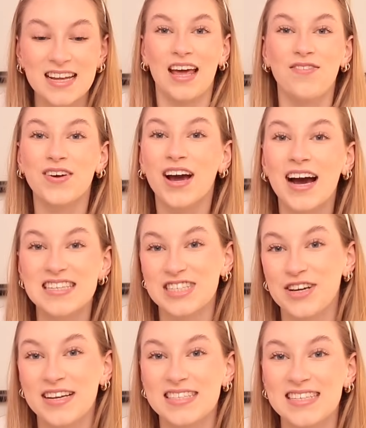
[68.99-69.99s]
If you guys are
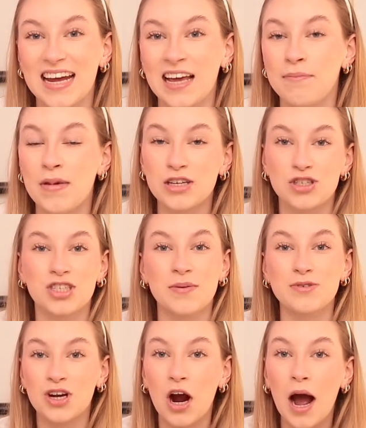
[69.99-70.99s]
new here today, make sure to
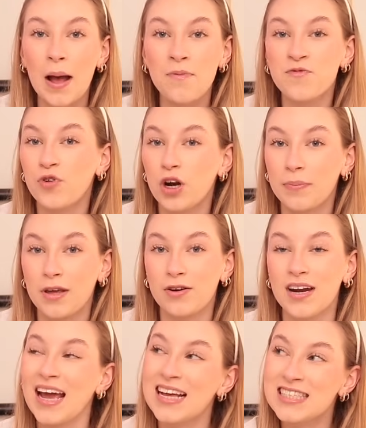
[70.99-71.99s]
subscribe, follow me
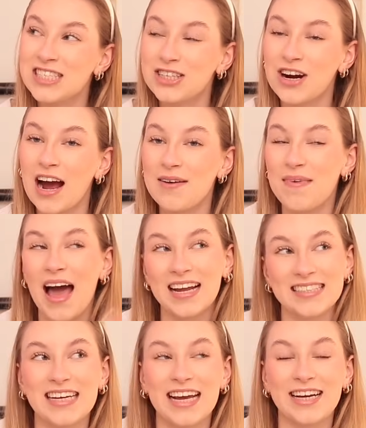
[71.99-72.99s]
on Instagram
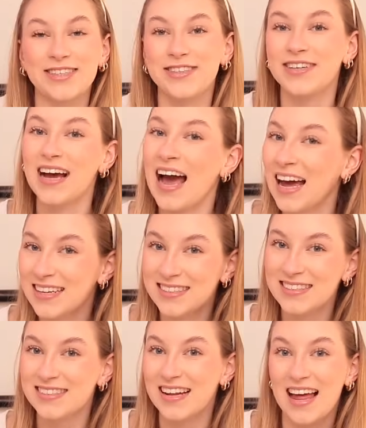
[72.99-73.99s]
and TikTok, and
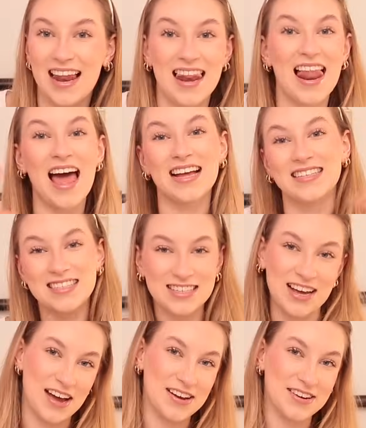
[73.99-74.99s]
let's go.